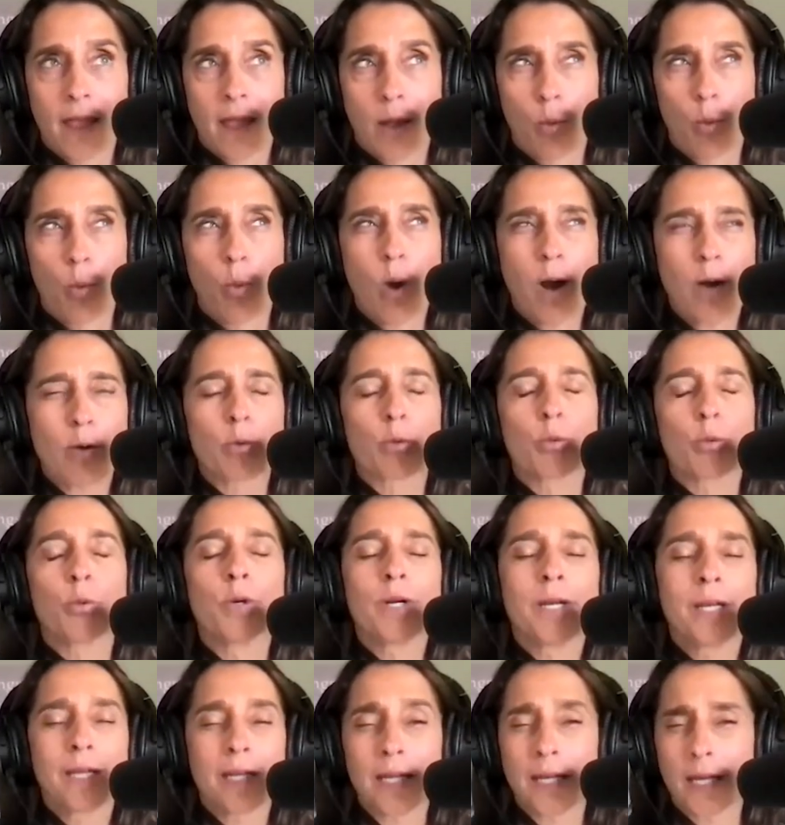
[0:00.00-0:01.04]
what
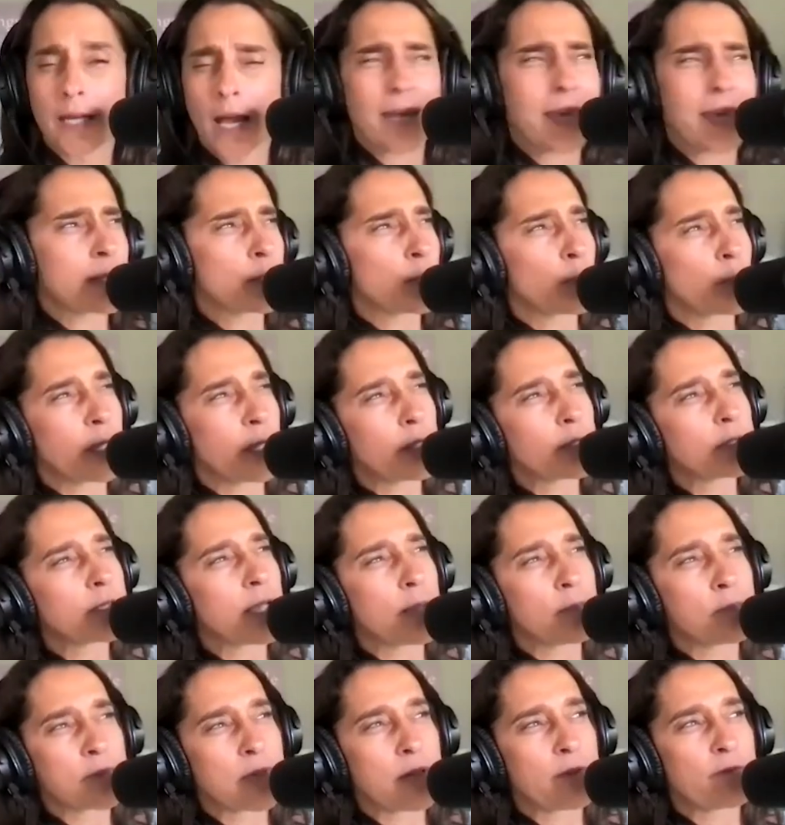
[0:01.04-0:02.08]
really, I guess what else
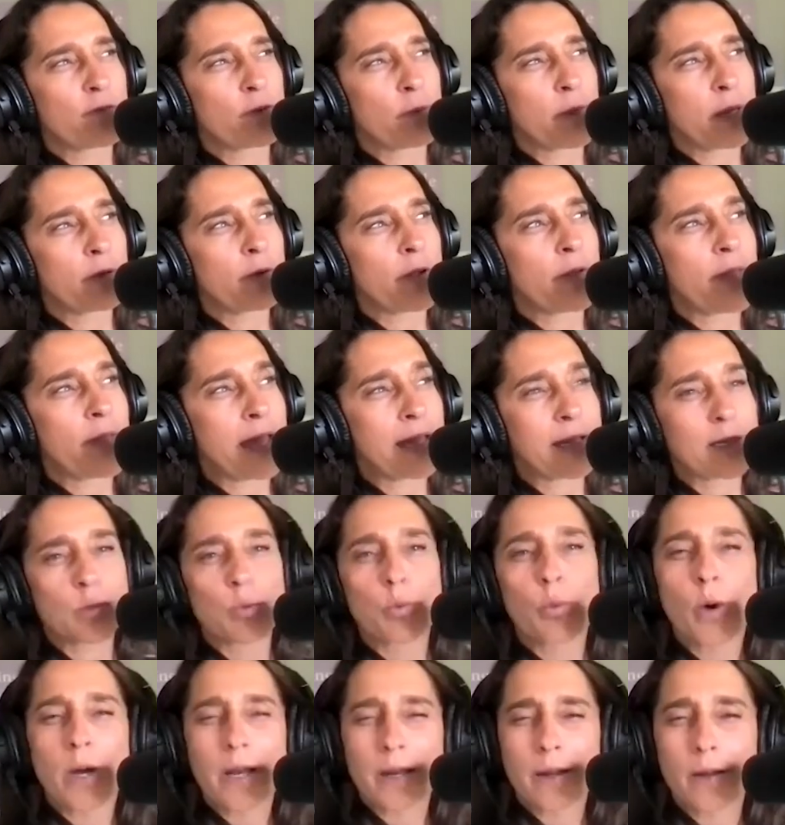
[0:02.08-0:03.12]
comes up for me around that is
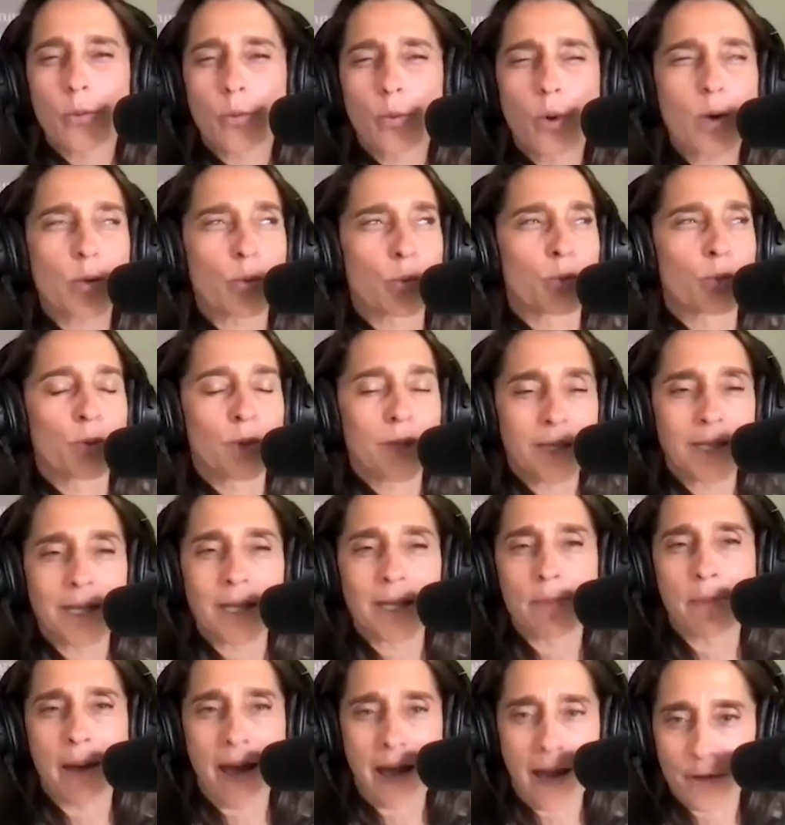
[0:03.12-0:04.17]
what what really
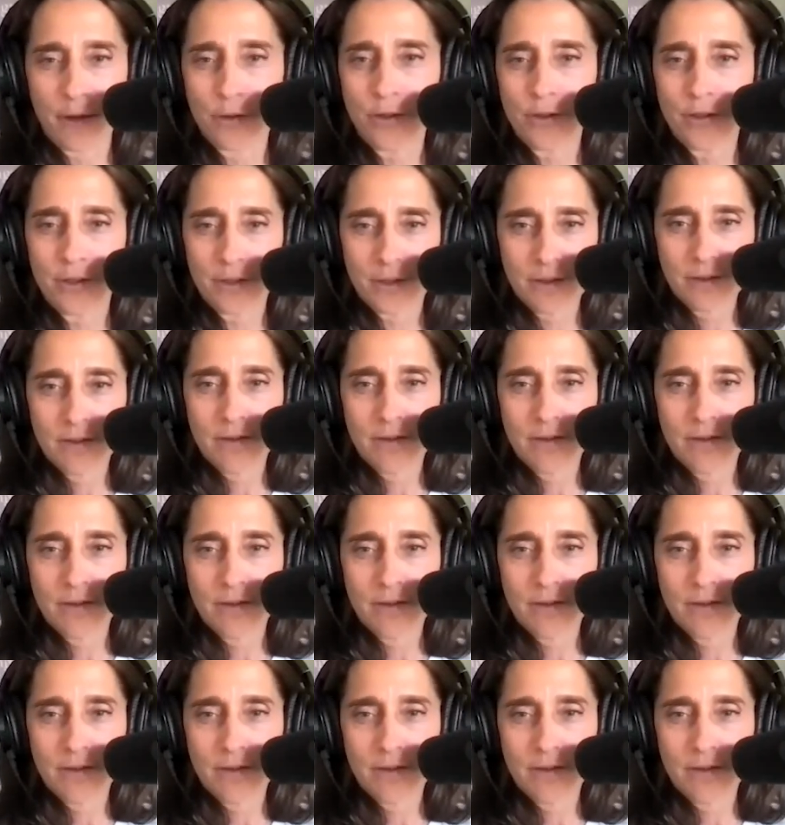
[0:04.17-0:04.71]
mattered.